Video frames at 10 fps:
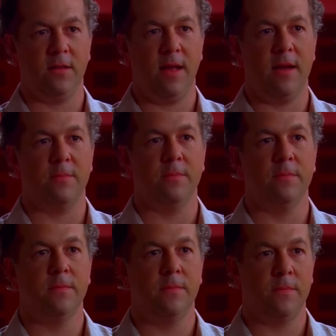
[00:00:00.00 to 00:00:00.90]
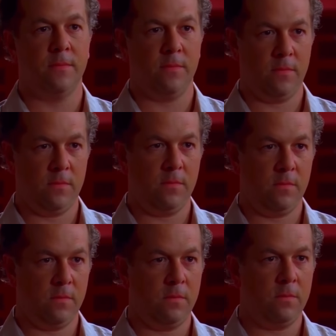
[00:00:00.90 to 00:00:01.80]
he would say,
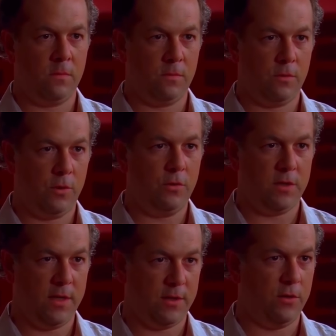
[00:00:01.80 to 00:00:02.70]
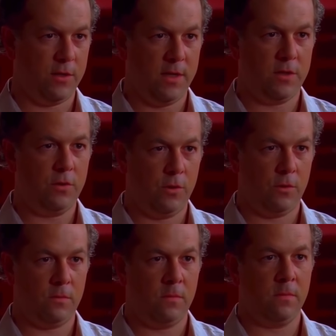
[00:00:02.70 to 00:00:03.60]
"Mr. Fring? Mike?
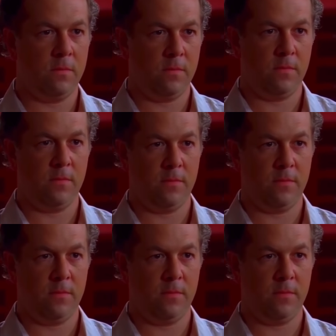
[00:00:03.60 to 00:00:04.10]
What's going on?"